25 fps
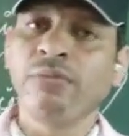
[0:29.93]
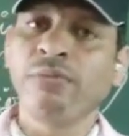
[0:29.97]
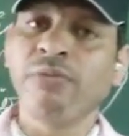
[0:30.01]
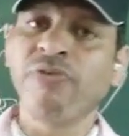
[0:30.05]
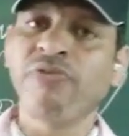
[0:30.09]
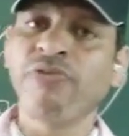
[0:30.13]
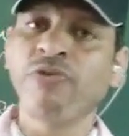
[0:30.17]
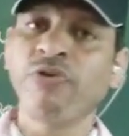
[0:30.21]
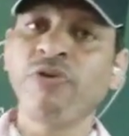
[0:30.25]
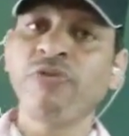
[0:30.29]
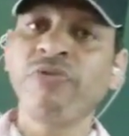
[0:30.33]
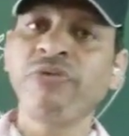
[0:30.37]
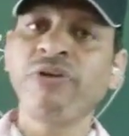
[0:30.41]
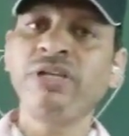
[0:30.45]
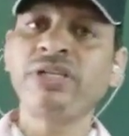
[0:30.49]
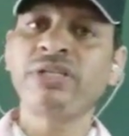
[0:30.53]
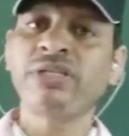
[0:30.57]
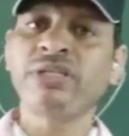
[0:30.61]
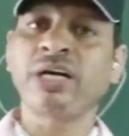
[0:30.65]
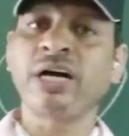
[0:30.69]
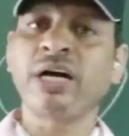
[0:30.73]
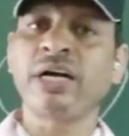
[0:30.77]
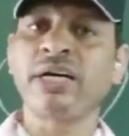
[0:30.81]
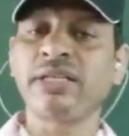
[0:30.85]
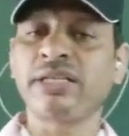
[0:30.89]
Before we
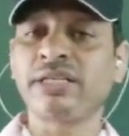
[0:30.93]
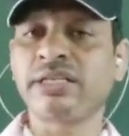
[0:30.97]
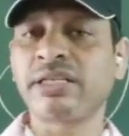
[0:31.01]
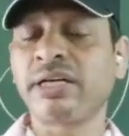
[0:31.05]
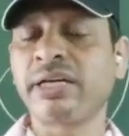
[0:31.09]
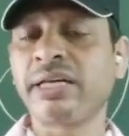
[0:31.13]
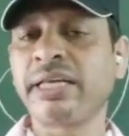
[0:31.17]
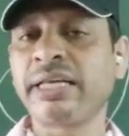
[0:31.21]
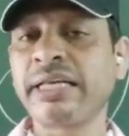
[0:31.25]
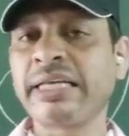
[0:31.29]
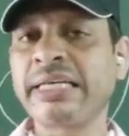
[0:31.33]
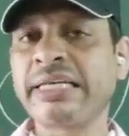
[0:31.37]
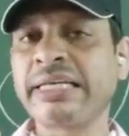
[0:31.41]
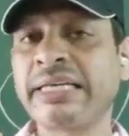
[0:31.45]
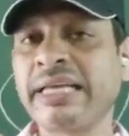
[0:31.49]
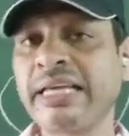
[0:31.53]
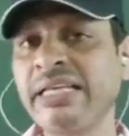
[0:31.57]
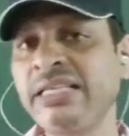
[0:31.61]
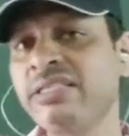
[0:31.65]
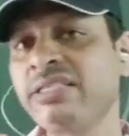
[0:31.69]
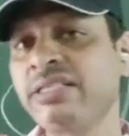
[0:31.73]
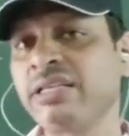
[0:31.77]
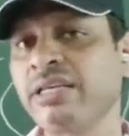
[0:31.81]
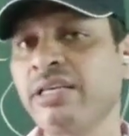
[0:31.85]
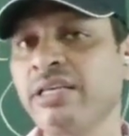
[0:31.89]
start studying
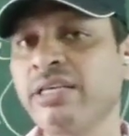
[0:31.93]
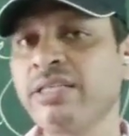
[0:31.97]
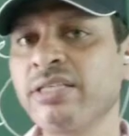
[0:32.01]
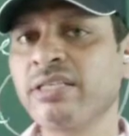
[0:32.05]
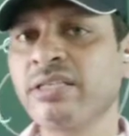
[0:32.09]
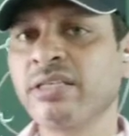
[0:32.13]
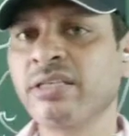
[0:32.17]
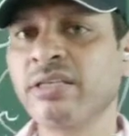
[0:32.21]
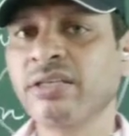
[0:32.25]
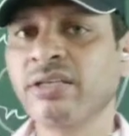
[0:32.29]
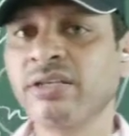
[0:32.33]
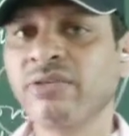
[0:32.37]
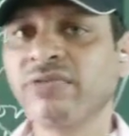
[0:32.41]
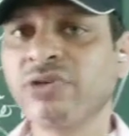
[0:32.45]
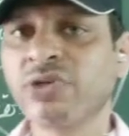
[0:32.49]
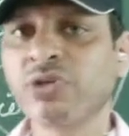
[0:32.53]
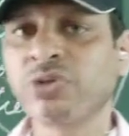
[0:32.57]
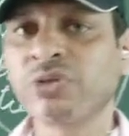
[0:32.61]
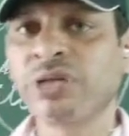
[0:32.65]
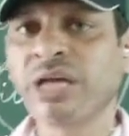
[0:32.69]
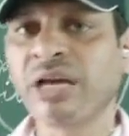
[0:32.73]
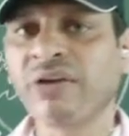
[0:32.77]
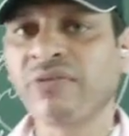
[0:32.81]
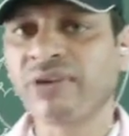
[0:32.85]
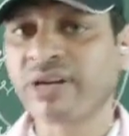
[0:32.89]
tenses, we
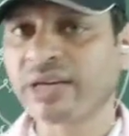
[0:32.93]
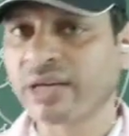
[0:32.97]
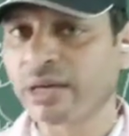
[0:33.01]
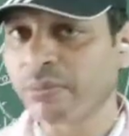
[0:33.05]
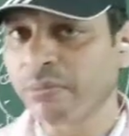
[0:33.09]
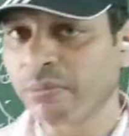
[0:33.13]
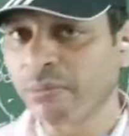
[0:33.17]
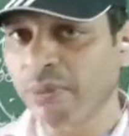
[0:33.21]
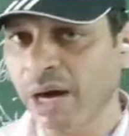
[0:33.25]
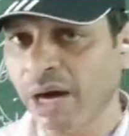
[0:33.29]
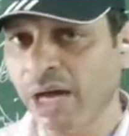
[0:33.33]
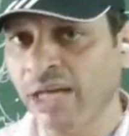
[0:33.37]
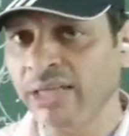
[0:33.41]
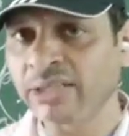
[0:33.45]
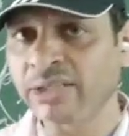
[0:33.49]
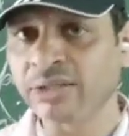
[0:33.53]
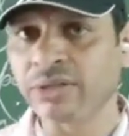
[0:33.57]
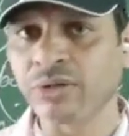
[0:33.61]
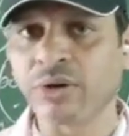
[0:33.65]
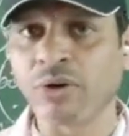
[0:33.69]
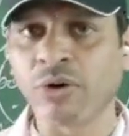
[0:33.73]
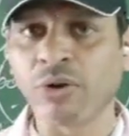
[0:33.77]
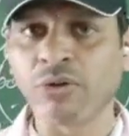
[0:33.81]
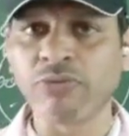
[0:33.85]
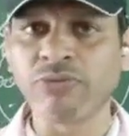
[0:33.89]
should have a
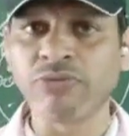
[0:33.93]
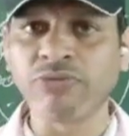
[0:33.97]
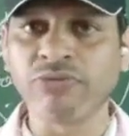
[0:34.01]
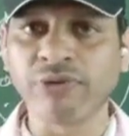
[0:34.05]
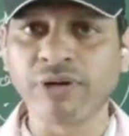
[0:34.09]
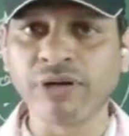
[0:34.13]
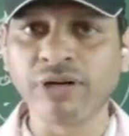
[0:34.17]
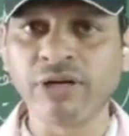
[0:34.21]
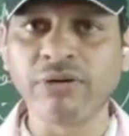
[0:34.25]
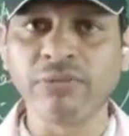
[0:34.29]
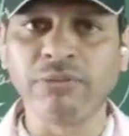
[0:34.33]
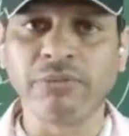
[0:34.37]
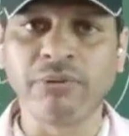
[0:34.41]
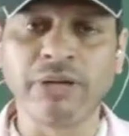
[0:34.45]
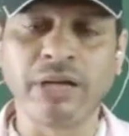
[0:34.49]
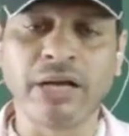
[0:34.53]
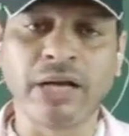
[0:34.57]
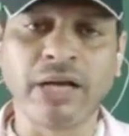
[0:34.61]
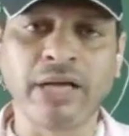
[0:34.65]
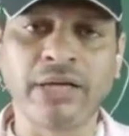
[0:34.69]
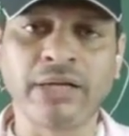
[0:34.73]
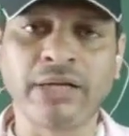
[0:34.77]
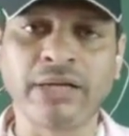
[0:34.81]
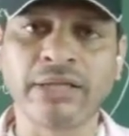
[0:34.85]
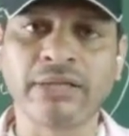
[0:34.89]
command on verb
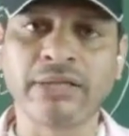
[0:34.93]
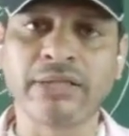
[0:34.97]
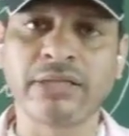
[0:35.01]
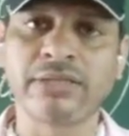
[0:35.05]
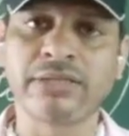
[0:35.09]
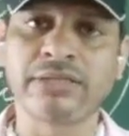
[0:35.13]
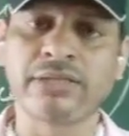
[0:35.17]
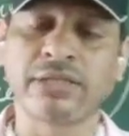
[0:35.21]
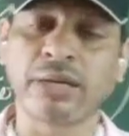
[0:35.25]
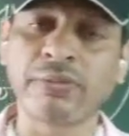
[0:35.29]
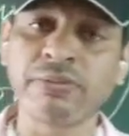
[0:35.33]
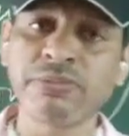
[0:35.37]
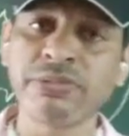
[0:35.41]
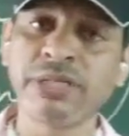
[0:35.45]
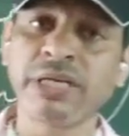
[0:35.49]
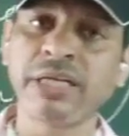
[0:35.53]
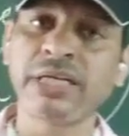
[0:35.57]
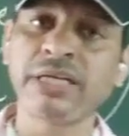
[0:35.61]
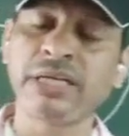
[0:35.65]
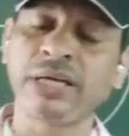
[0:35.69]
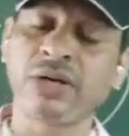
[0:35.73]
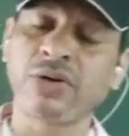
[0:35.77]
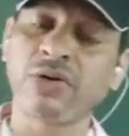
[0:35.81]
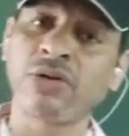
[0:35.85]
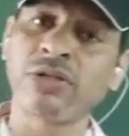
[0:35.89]
and the
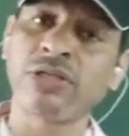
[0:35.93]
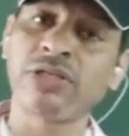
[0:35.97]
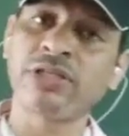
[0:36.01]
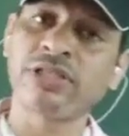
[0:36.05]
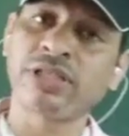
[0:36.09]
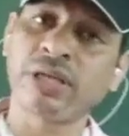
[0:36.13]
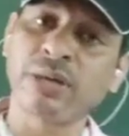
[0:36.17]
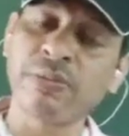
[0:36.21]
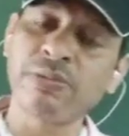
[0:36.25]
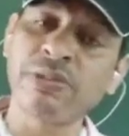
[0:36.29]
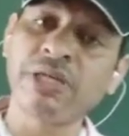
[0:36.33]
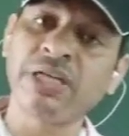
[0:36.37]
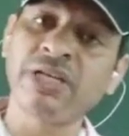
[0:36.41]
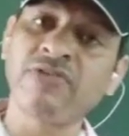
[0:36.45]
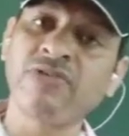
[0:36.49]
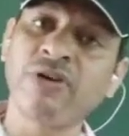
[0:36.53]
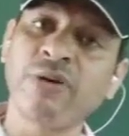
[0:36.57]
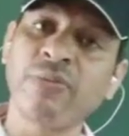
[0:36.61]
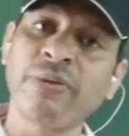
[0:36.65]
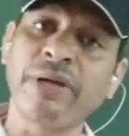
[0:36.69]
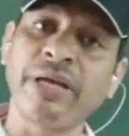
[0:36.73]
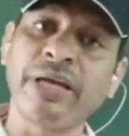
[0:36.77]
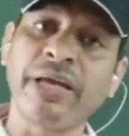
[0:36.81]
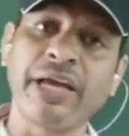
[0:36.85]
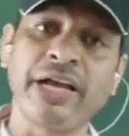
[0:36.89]
subject and on the subject
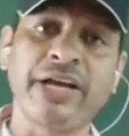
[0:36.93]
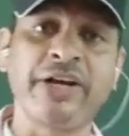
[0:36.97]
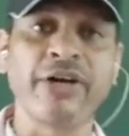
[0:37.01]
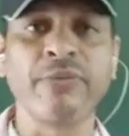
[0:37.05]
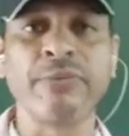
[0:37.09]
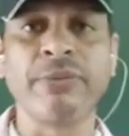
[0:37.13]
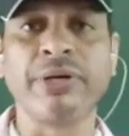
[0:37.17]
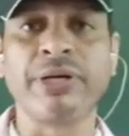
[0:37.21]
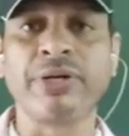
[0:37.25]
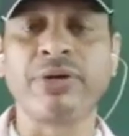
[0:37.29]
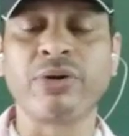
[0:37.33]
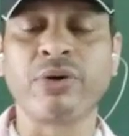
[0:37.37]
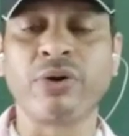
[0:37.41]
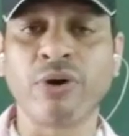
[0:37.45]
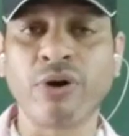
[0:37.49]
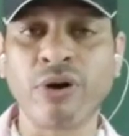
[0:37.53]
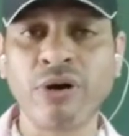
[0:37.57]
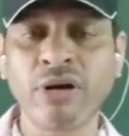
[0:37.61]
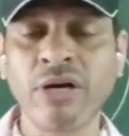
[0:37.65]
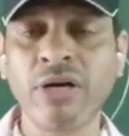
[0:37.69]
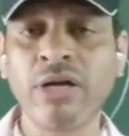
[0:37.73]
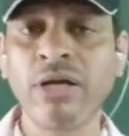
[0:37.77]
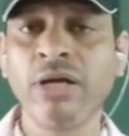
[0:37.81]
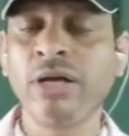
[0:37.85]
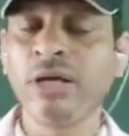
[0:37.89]
verb agreement
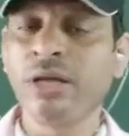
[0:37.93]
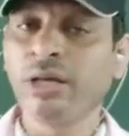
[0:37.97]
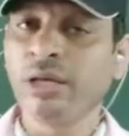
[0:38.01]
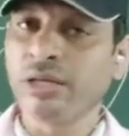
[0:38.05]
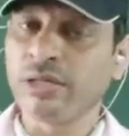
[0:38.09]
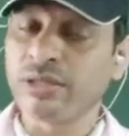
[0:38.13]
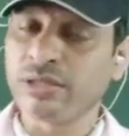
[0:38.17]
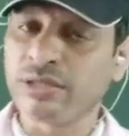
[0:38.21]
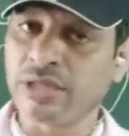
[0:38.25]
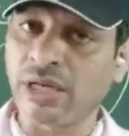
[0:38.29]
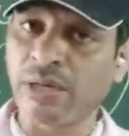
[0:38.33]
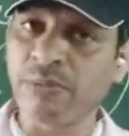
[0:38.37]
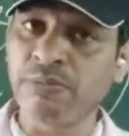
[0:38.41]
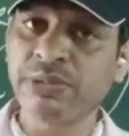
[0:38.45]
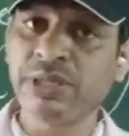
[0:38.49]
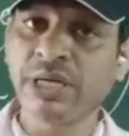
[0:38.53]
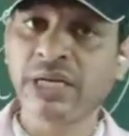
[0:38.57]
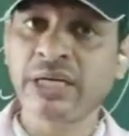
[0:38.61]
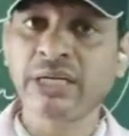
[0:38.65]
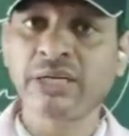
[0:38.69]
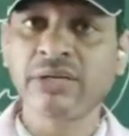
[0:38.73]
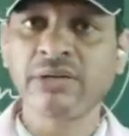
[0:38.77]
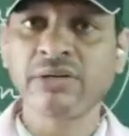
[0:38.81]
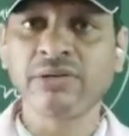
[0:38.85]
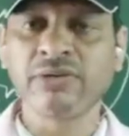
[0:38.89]
or
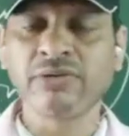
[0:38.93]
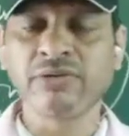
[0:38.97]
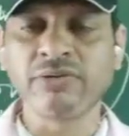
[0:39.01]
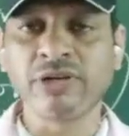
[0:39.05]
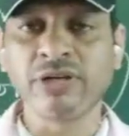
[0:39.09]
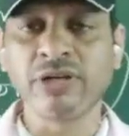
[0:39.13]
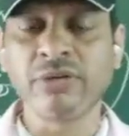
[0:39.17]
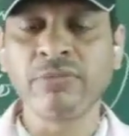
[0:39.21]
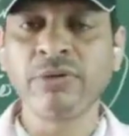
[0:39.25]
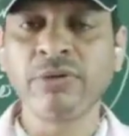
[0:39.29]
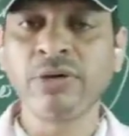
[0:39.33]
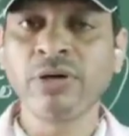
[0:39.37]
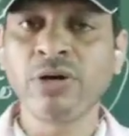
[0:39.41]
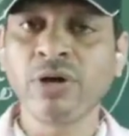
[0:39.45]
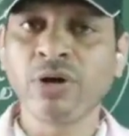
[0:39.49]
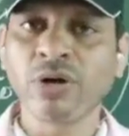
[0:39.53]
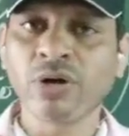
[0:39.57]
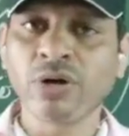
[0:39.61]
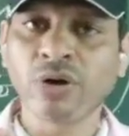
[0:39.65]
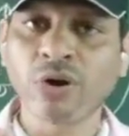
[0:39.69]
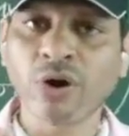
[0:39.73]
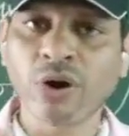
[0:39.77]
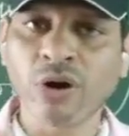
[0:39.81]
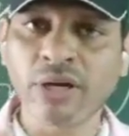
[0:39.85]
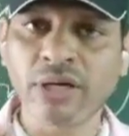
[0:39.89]
subject
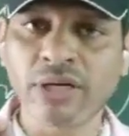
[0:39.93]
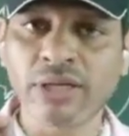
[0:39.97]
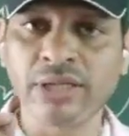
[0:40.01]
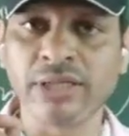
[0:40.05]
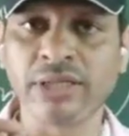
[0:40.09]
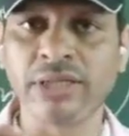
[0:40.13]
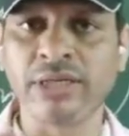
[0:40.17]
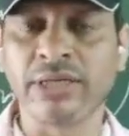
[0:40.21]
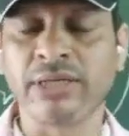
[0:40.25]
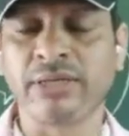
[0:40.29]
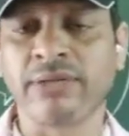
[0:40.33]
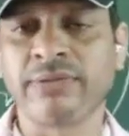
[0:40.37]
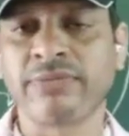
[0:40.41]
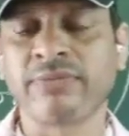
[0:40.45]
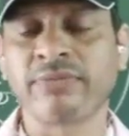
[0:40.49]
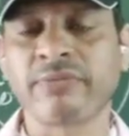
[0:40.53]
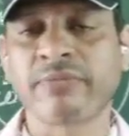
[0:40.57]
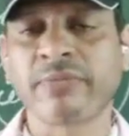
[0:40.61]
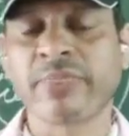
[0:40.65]
verb conquered.